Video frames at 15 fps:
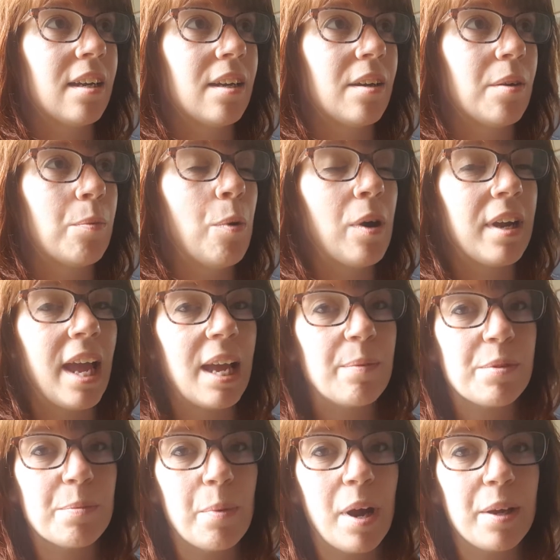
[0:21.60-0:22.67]
what came
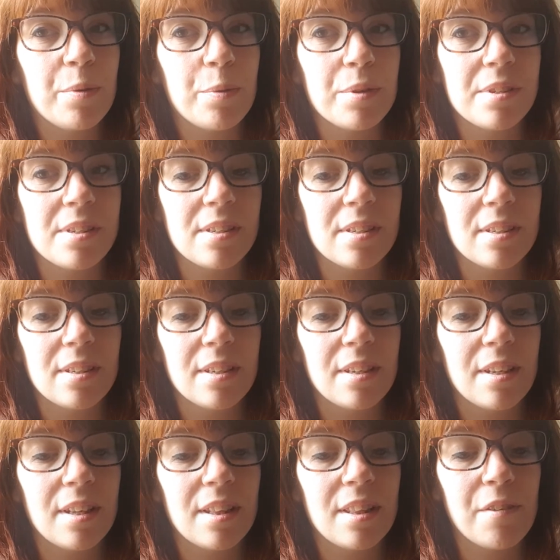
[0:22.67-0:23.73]
to mind was
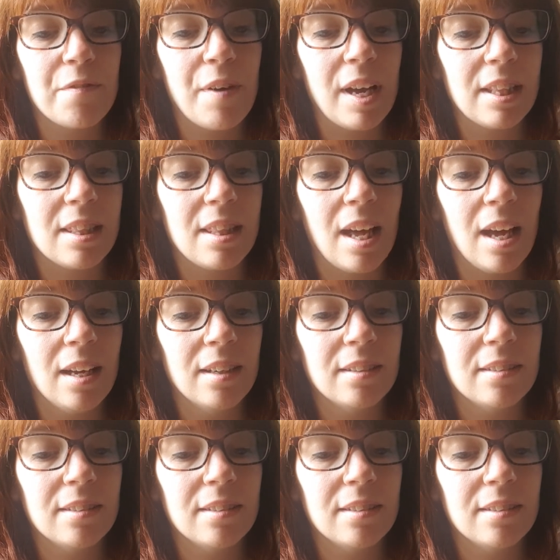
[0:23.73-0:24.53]
the fact that